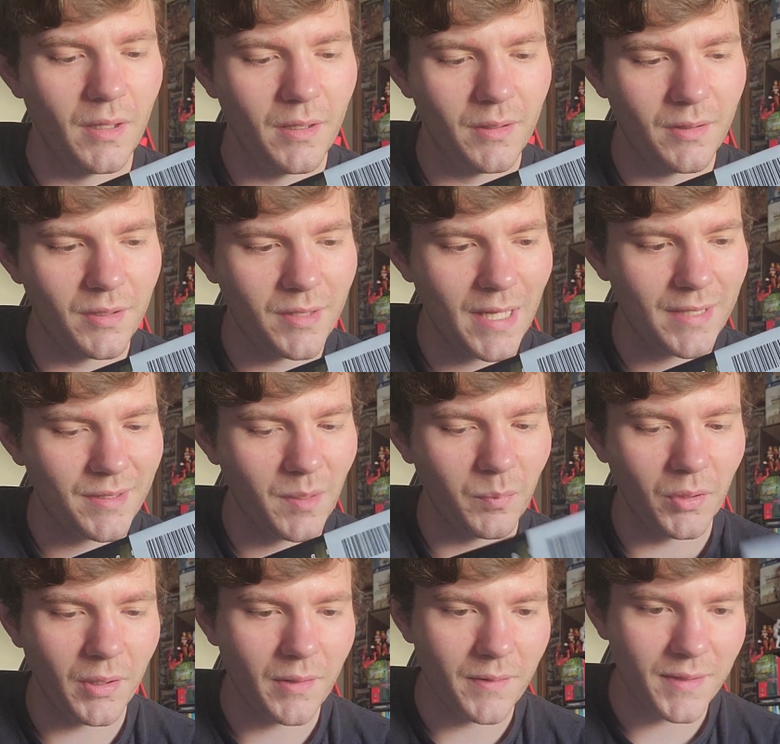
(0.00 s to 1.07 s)
It just has the
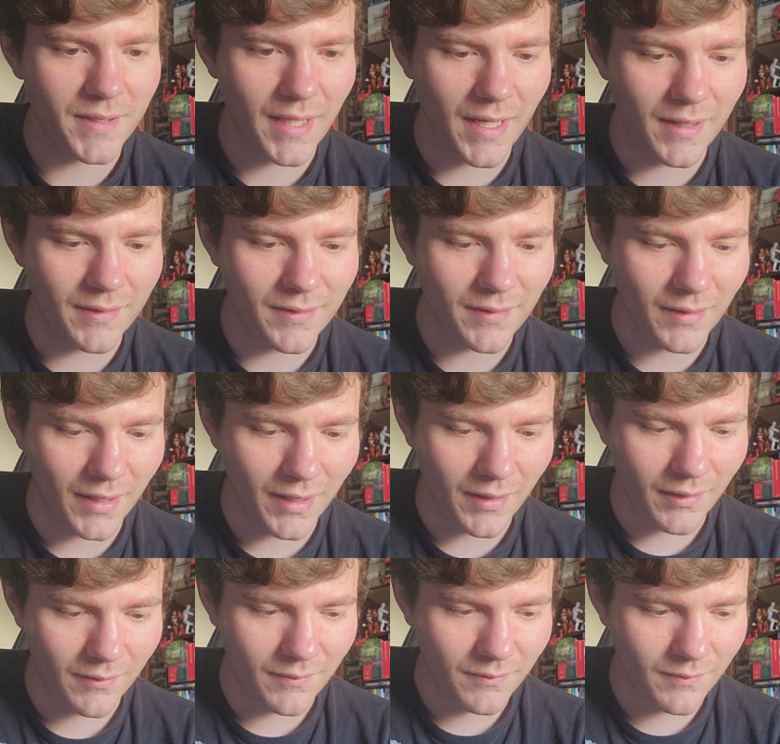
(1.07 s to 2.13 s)
Blood of the Saiyans,
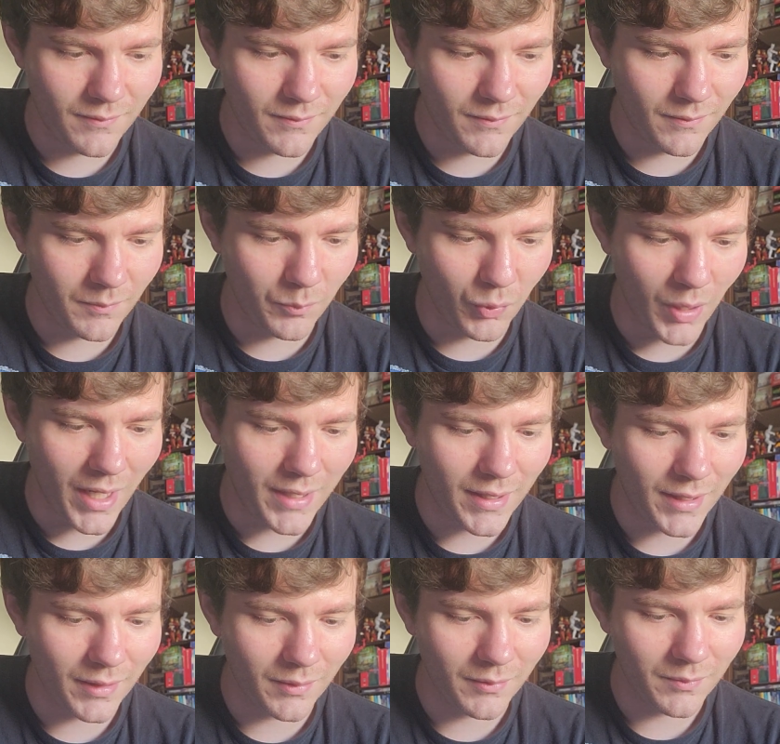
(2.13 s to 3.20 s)
like,
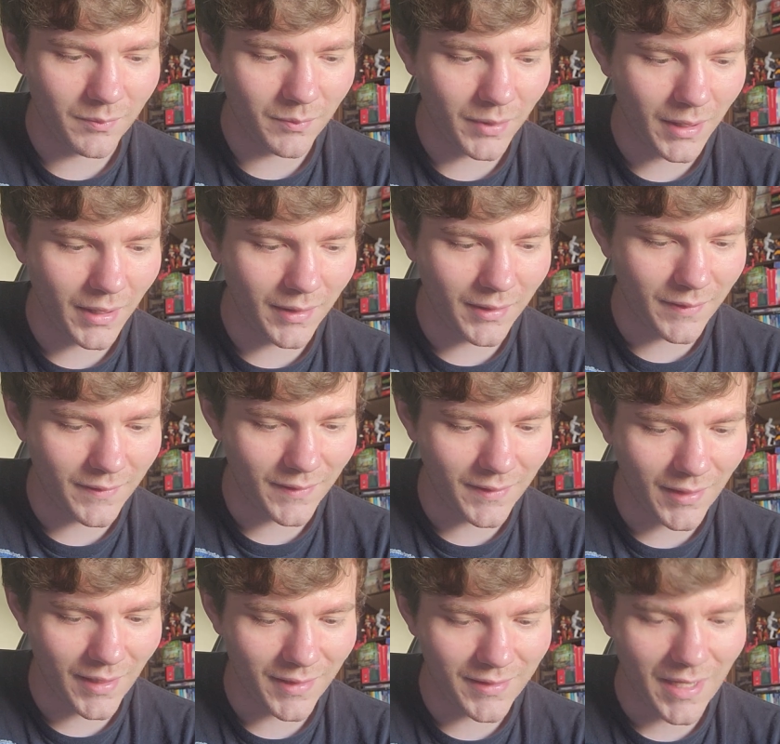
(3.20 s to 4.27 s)
branding, but it doesn't
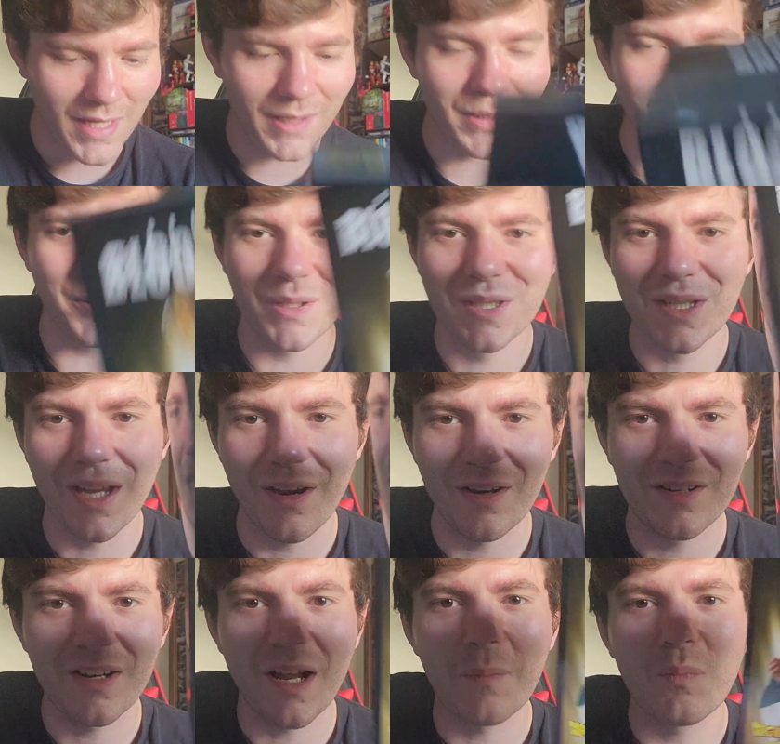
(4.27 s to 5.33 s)
say exactly which
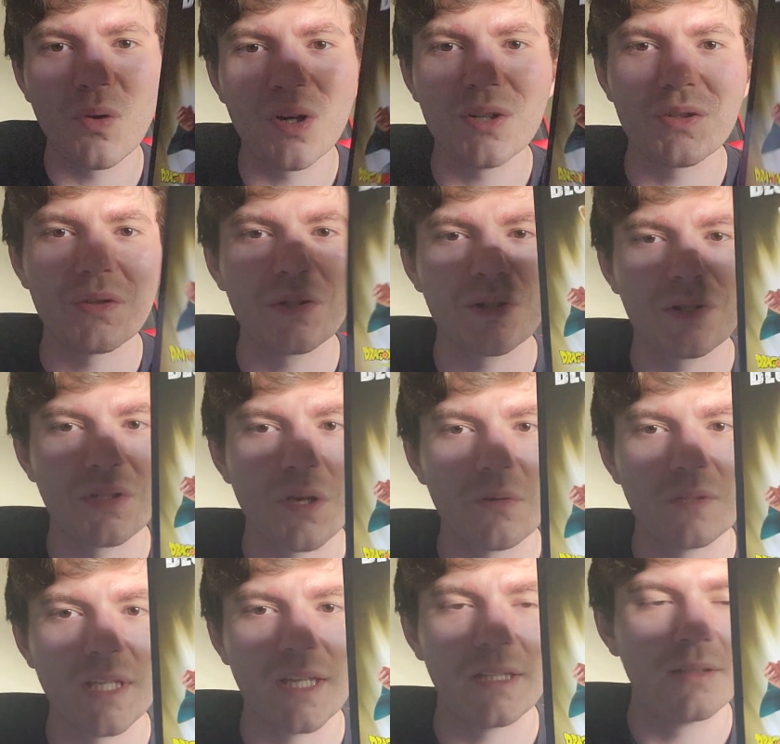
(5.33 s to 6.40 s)
character. I'm pretty sure this is
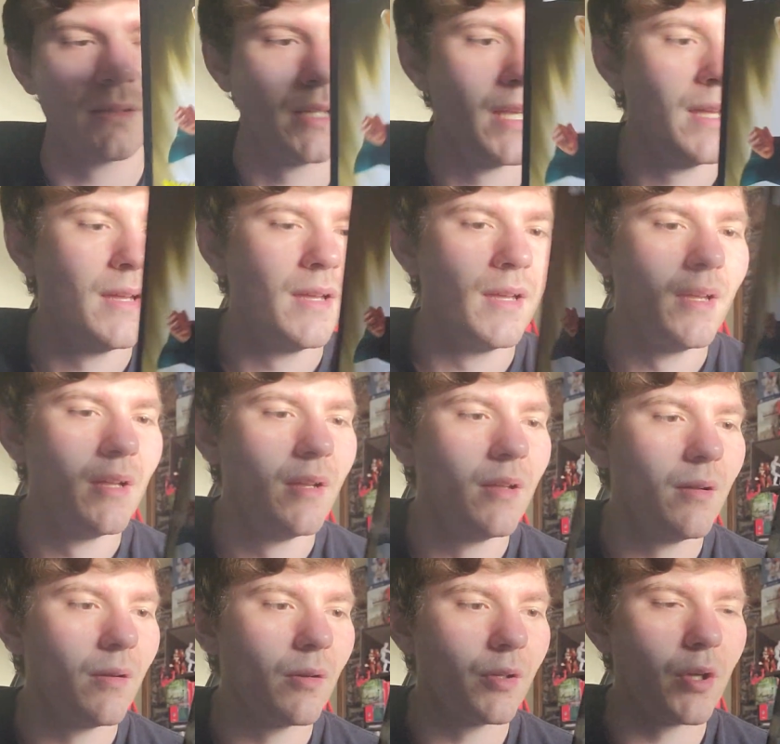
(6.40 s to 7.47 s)
Goten.
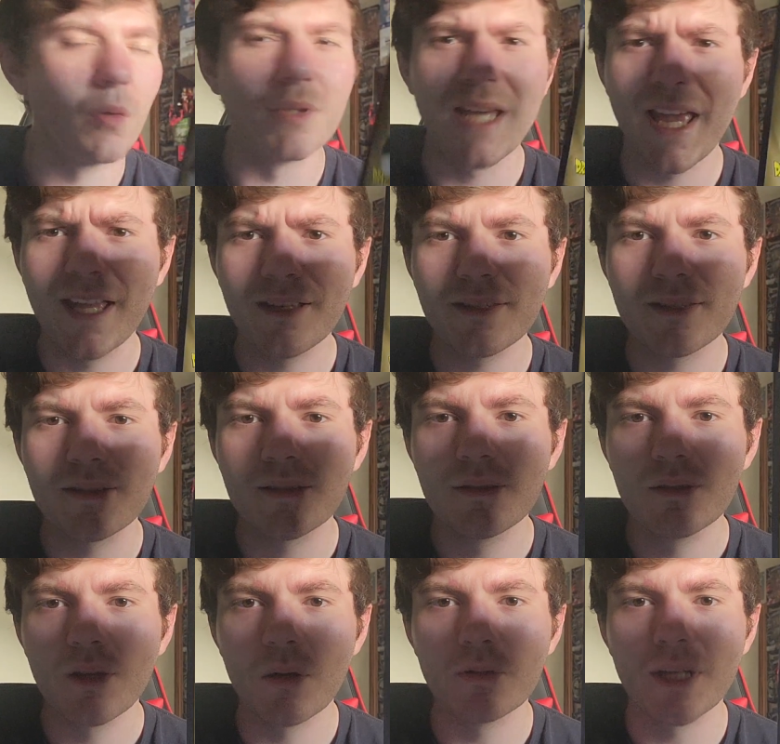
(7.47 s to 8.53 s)
Or Gotenks?
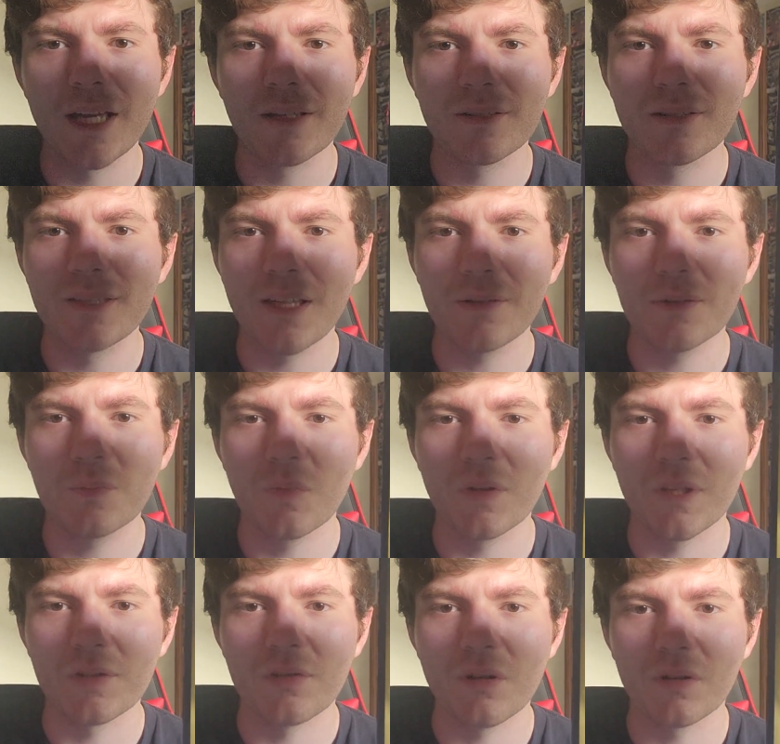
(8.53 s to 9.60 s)
Gotenks, because that looks more
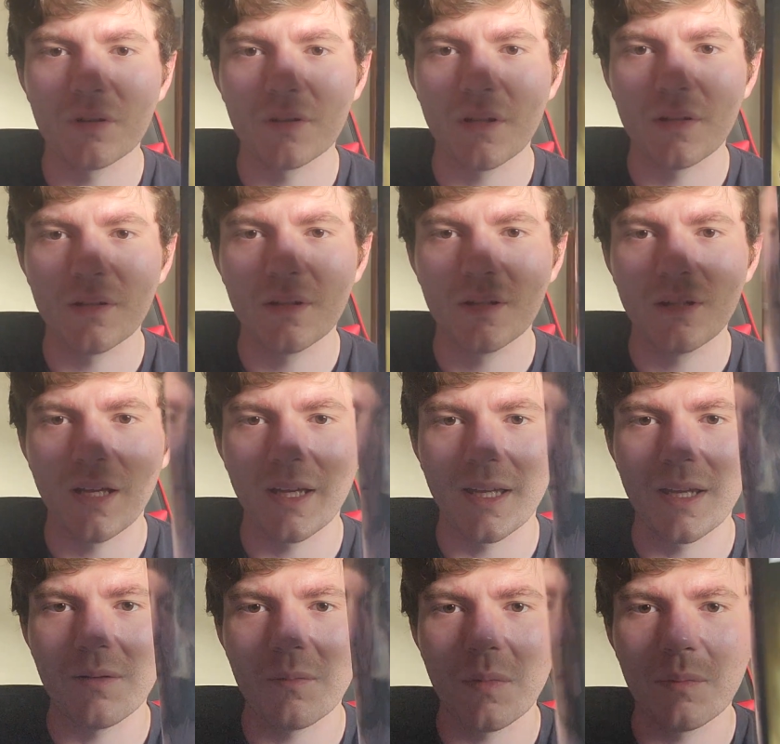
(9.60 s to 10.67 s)
like Trunks, doesn't it? I
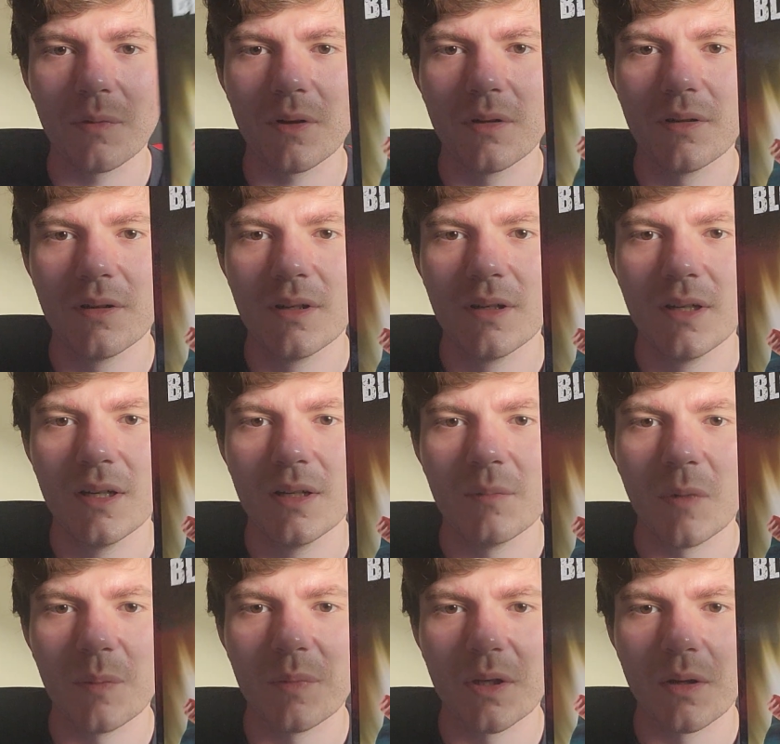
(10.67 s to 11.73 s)
can't remember.
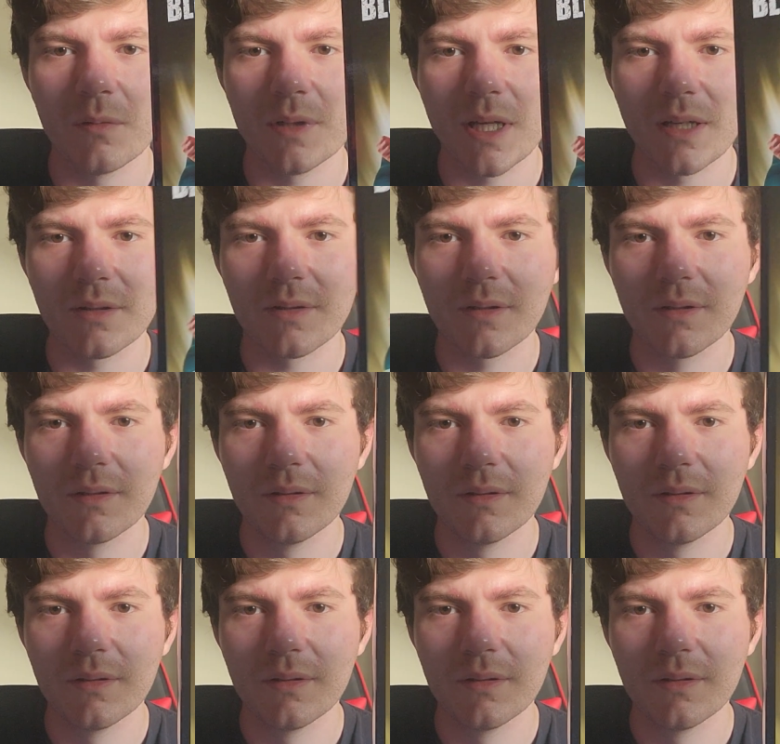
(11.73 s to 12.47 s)
Might be Gotenks.